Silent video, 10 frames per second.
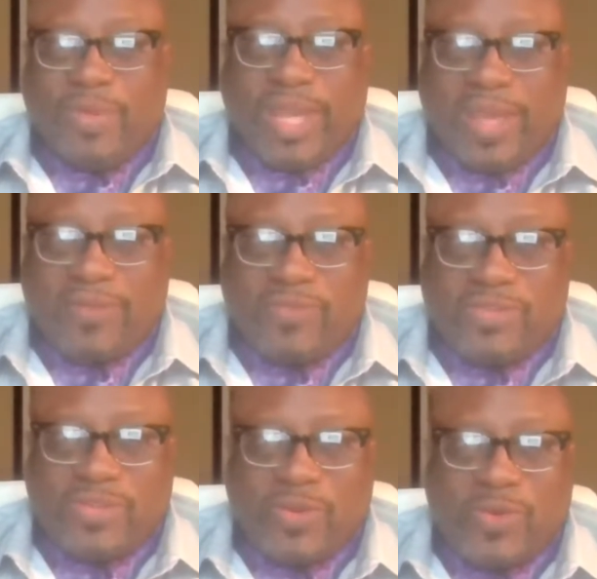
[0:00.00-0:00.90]
We have
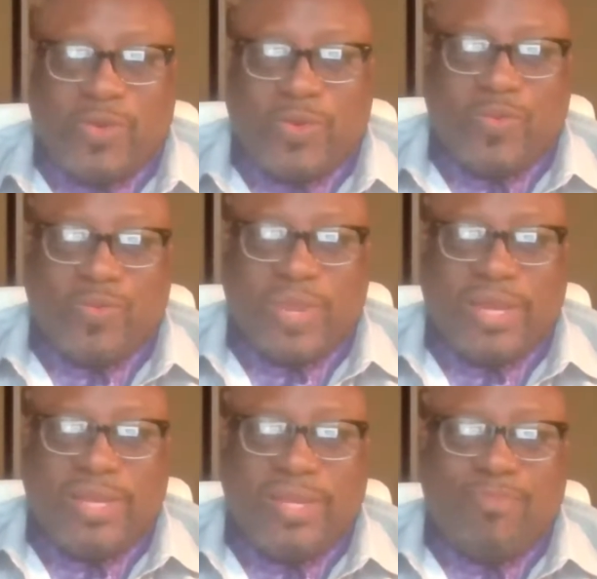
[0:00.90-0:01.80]
so
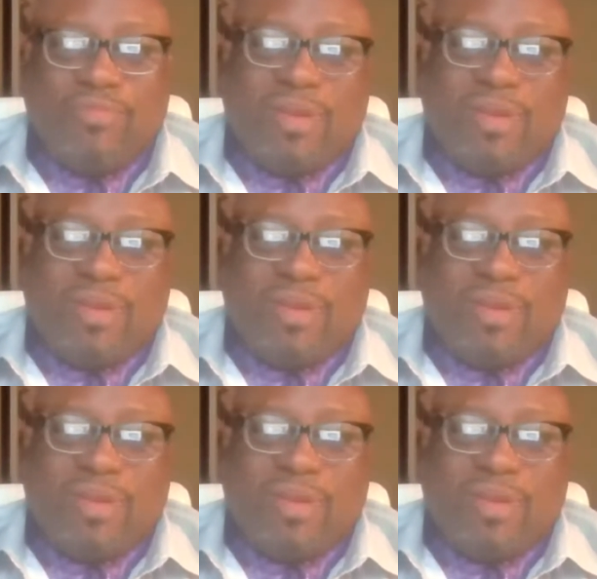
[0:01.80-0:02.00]
many